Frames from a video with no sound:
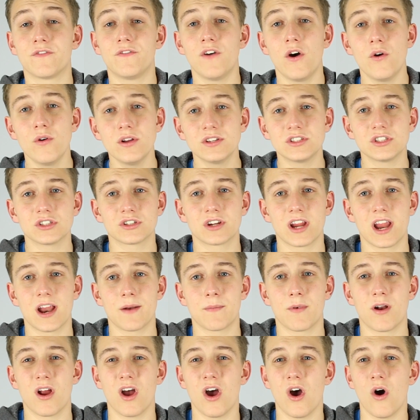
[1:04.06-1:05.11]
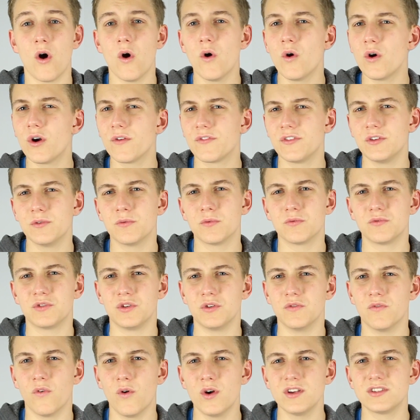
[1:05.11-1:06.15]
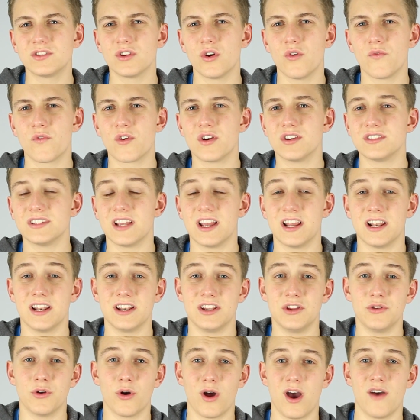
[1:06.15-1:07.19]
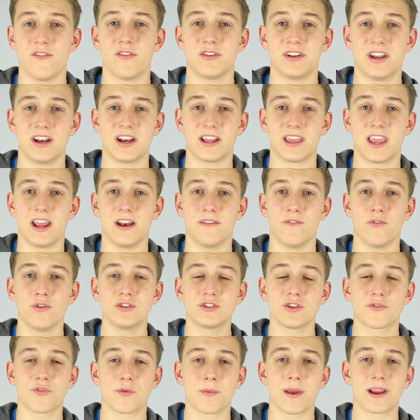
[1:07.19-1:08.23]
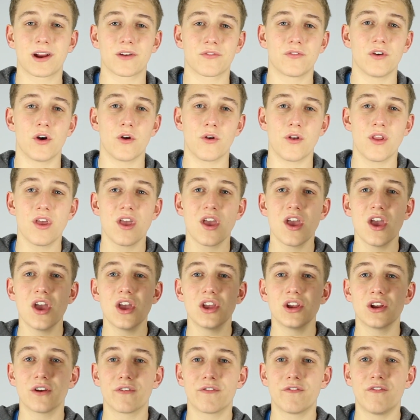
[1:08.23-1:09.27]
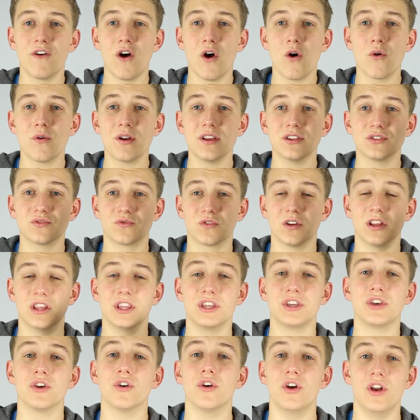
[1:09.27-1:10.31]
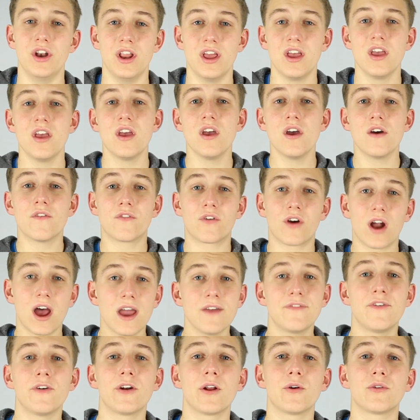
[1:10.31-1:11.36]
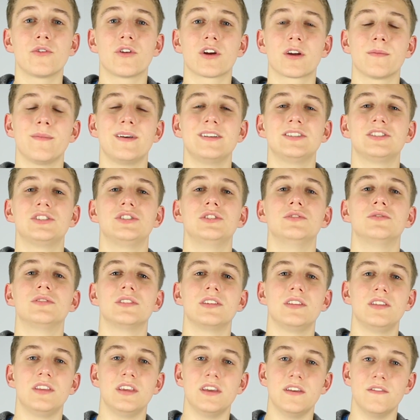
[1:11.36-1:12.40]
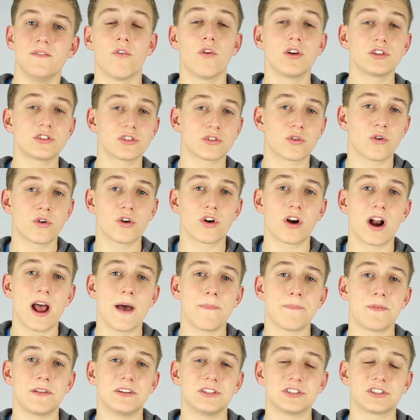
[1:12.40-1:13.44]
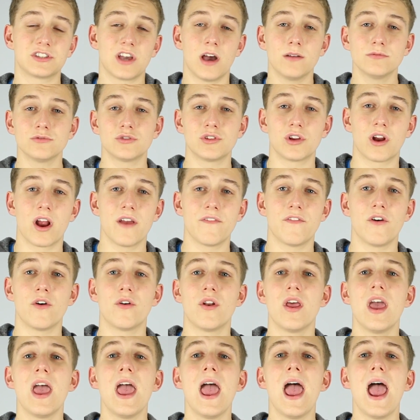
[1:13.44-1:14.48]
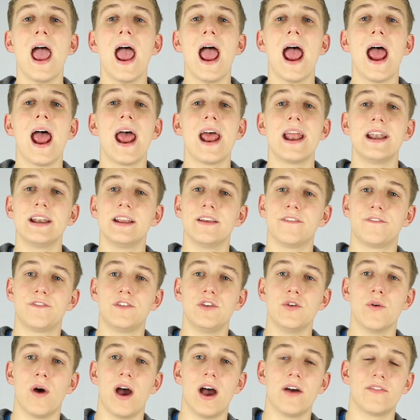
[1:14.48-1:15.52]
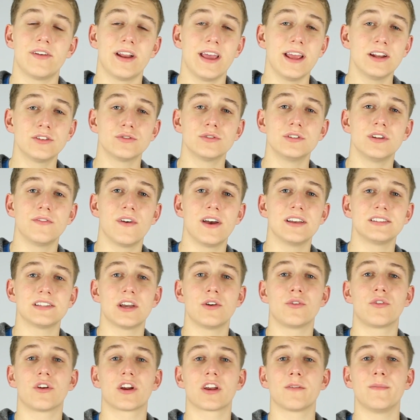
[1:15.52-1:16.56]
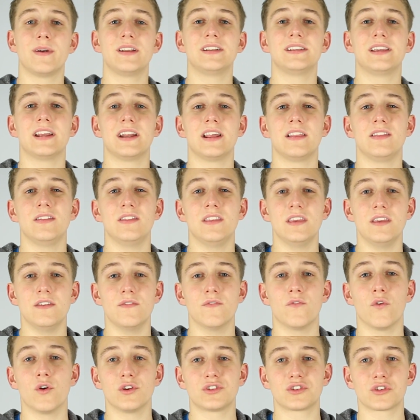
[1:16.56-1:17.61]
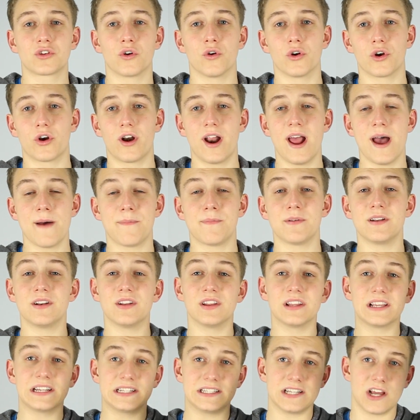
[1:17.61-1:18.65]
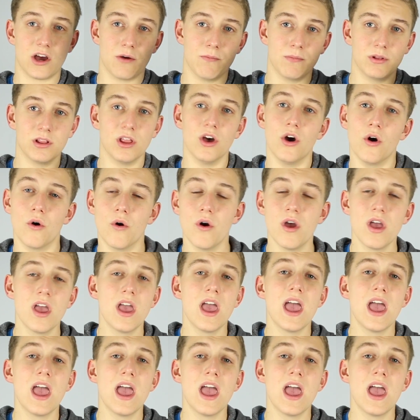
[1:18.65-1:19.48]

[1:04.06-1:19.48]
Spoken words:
phone as your camera, or if you do voiceovers and you don't have a dedicated voiceover microphone, your phone is really good. For iPhone, I would recommend just using the voice recorder app that just comes with your iPhone. And if you have an Android device, I would recommend getting the voice recorder app linked down below.